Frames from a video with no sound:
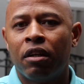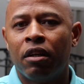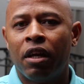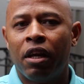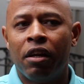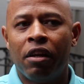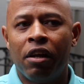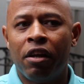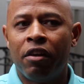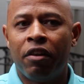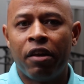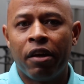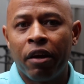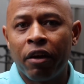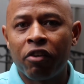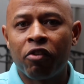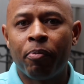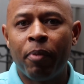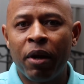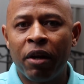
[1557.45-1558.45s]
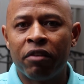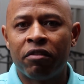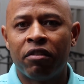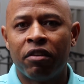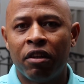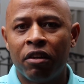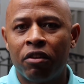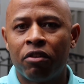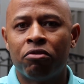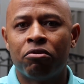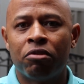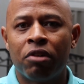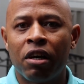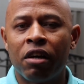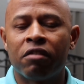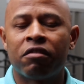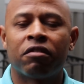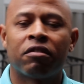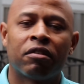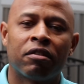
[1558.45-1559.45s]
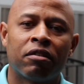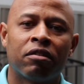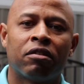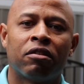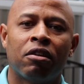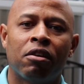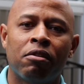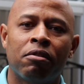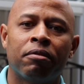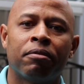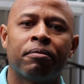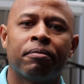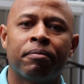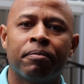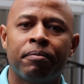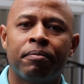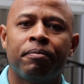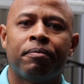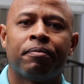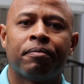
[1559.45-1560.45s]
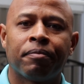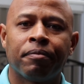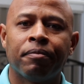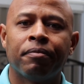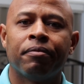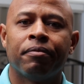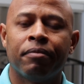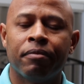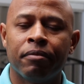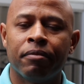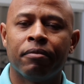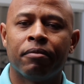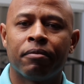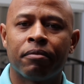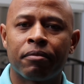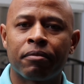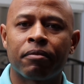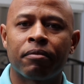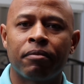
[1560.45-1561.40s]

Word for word: And they, are experiencing it through us, so. Hmm.